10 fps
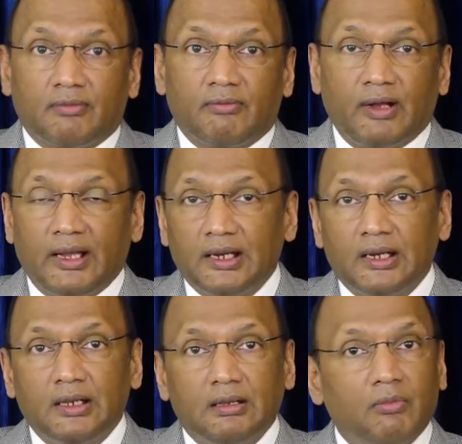
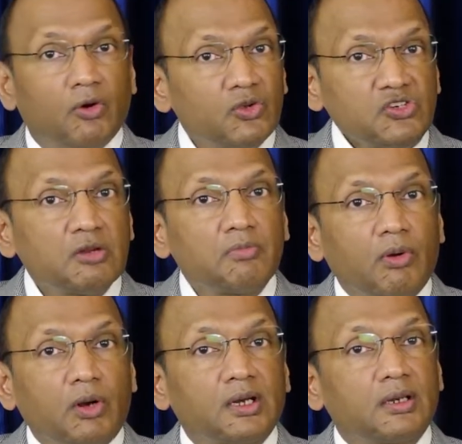Finally, the most
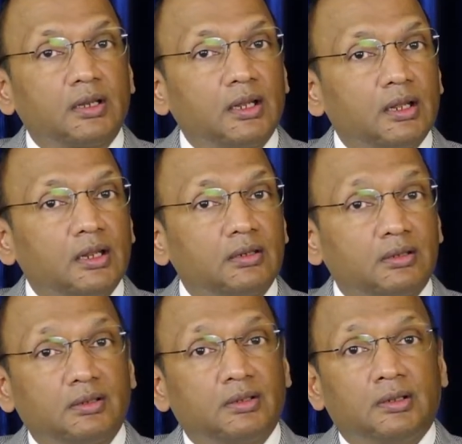important thing
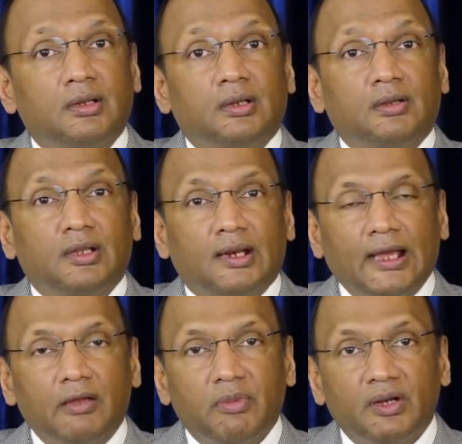is the
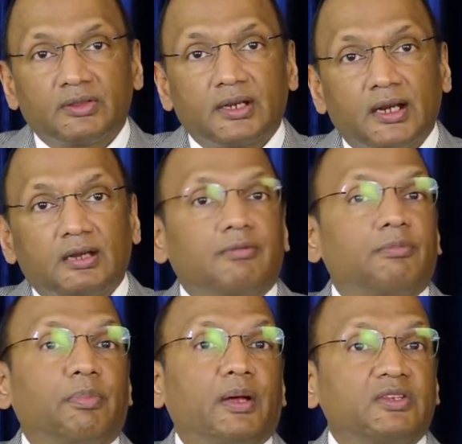live birth rate
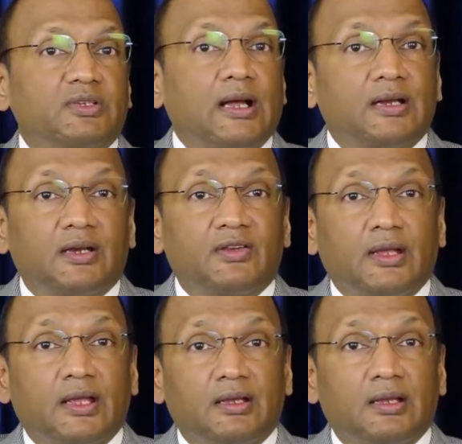per started
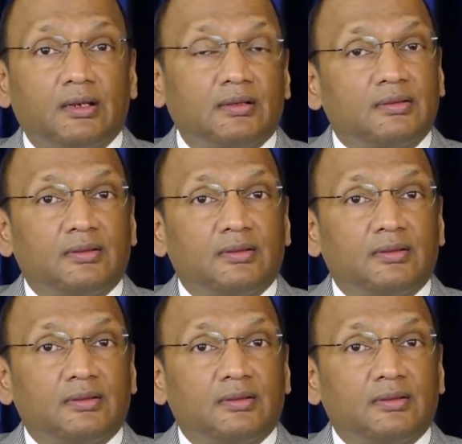cycle